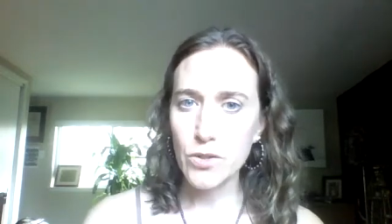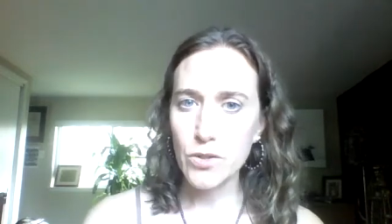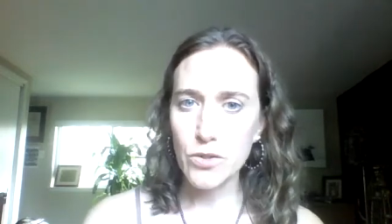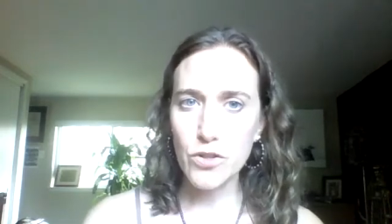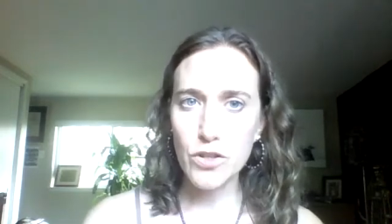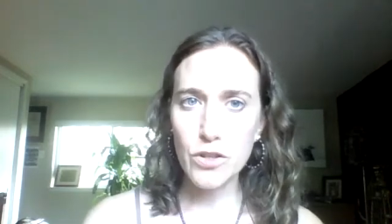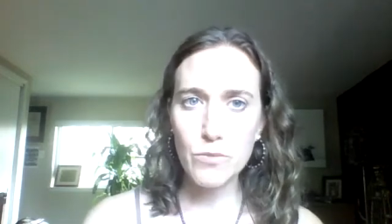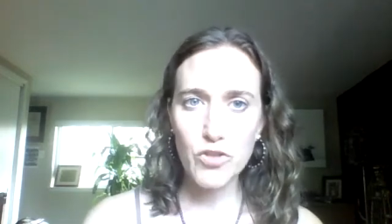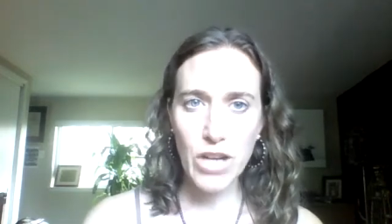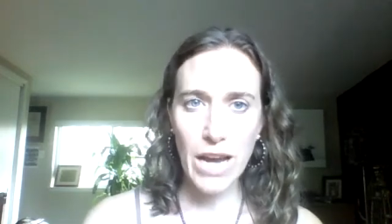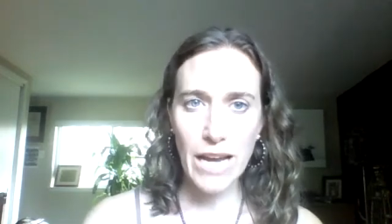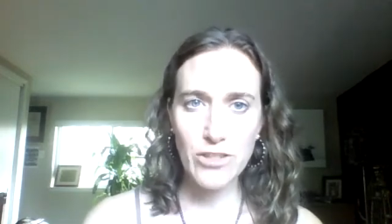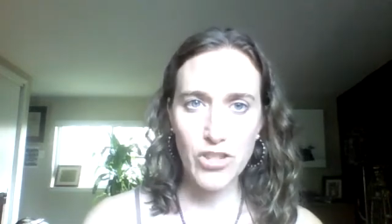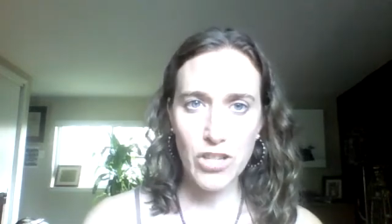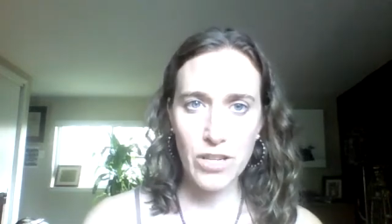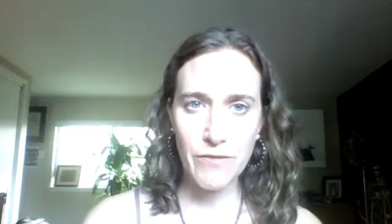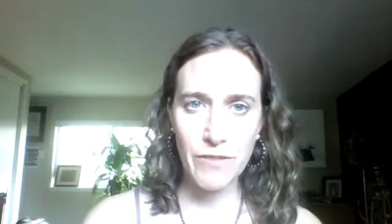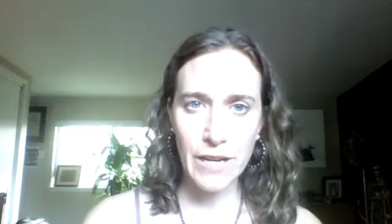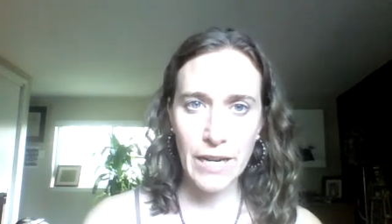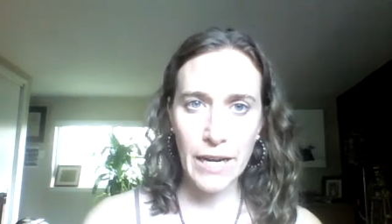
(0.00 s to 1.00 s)
Zoom chat,
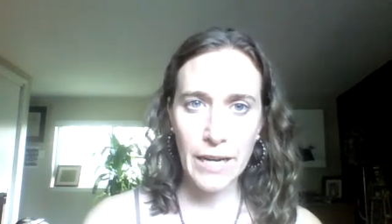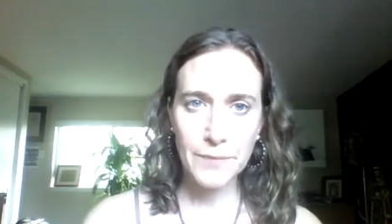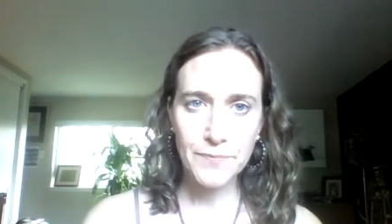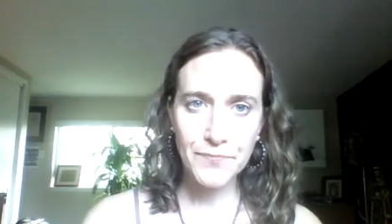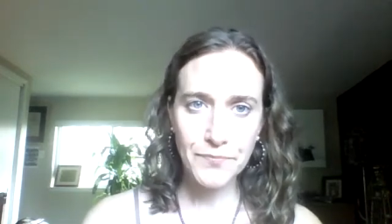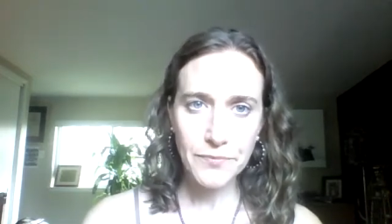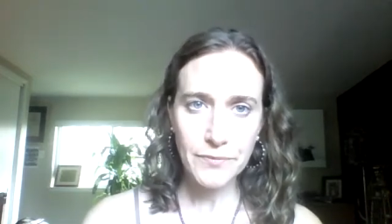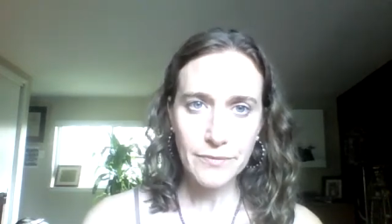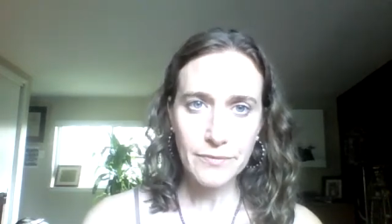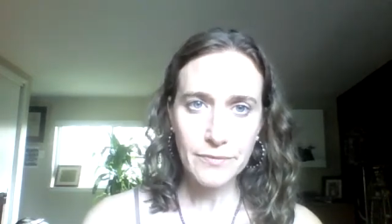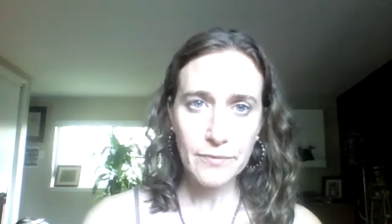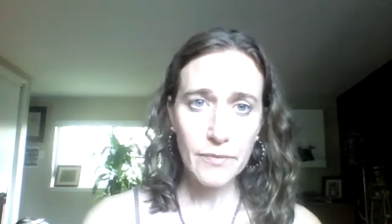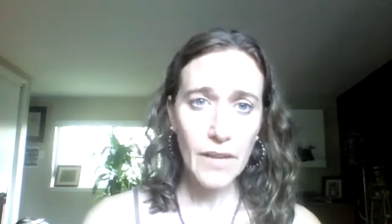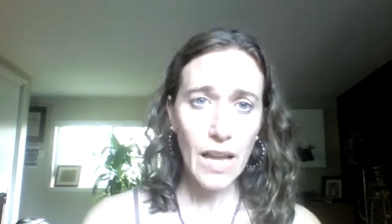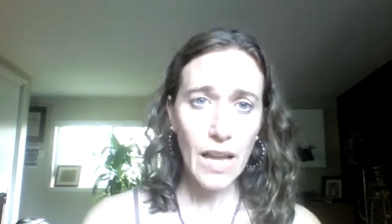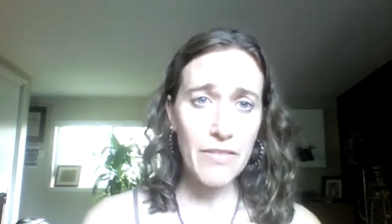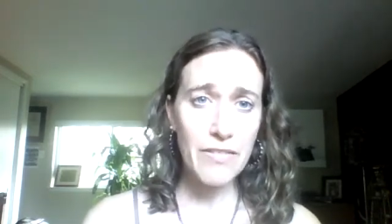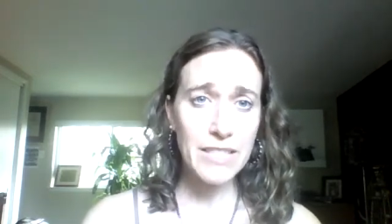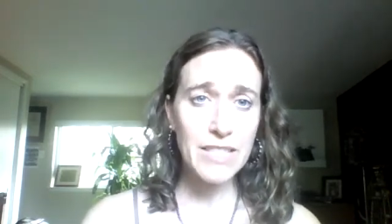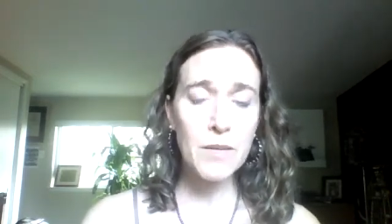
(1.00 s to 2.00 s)
Jeevana,
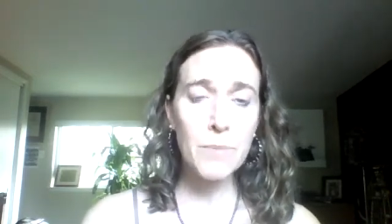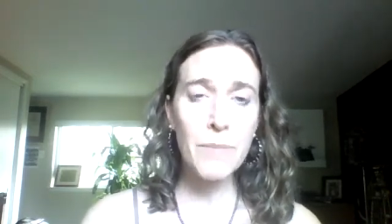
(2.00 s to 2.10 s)
that's